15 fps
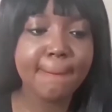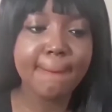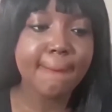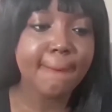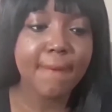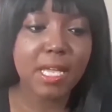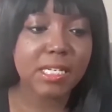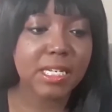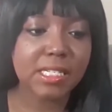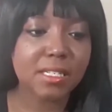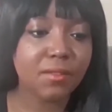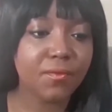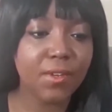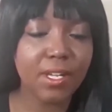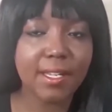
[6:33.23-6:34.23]
It
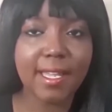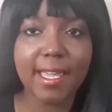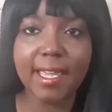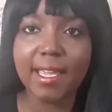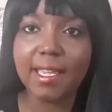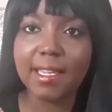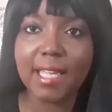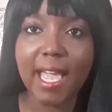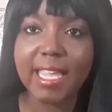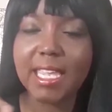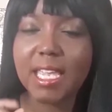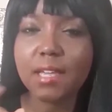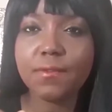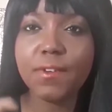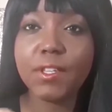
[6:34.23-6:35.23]
doesn't feel like, I
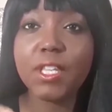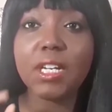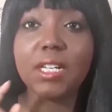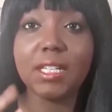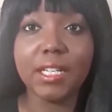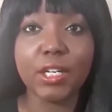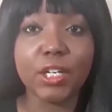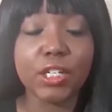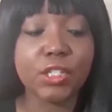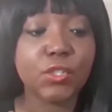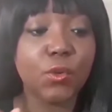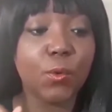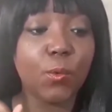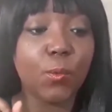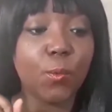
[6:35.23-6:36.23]
can't feel the glitter.
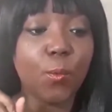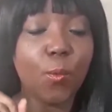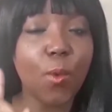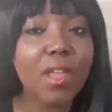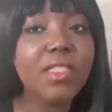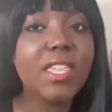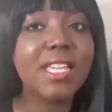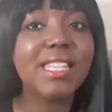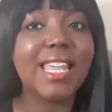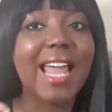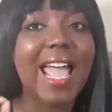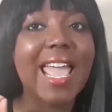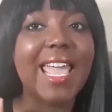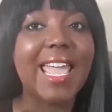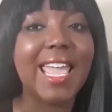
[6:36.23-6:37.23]
So one thing that
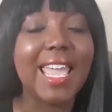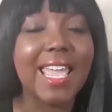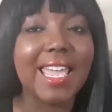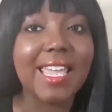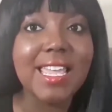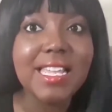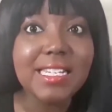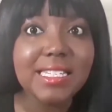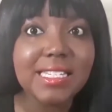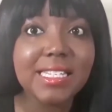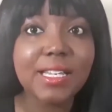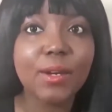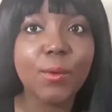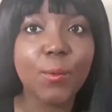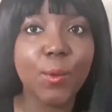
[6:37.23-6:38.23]
I hate
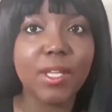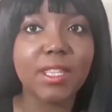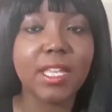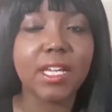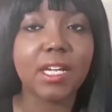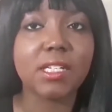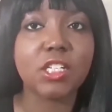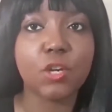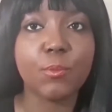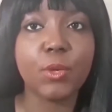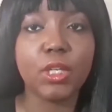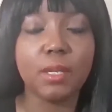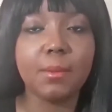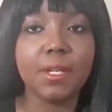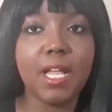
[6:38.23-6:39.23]
with like a shimmer
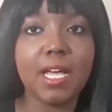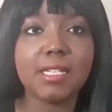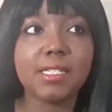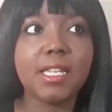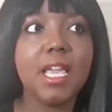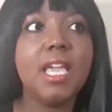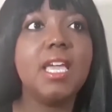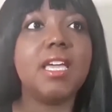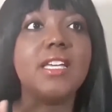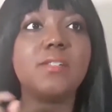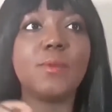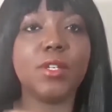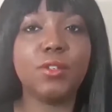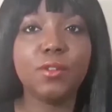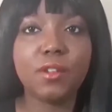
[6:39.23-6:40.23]
lip gloss is
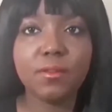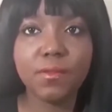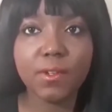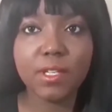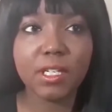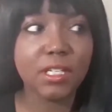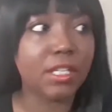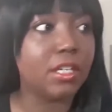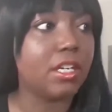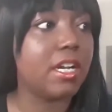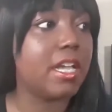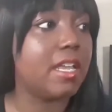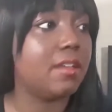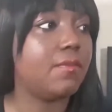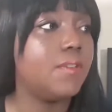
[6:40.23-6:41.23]
when you can feel the glitter
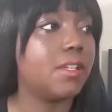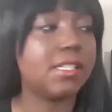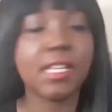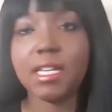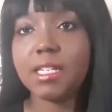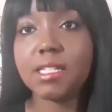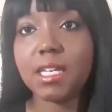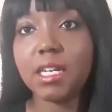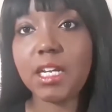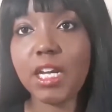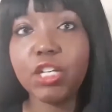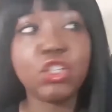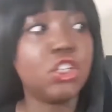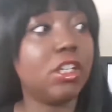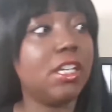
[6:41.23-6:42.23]
and it feels like it's gonna
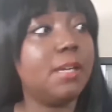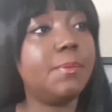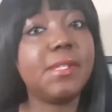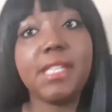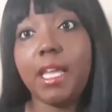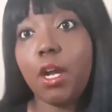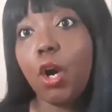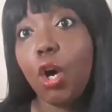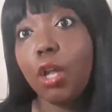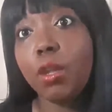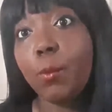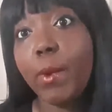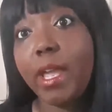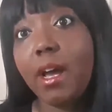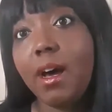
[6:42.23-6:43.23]
cut your lips like all the
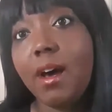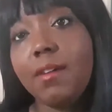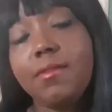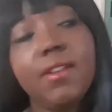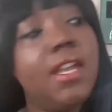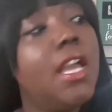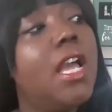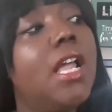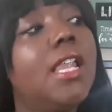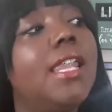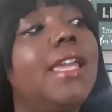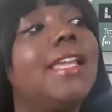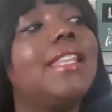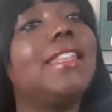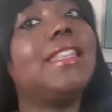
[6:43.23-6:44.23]
way off.
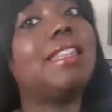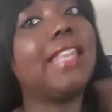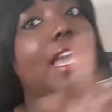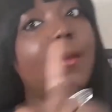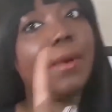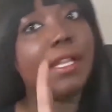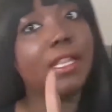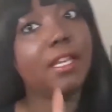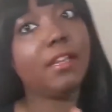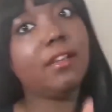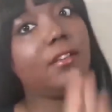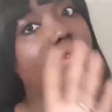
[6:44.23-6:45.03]
Like that right there.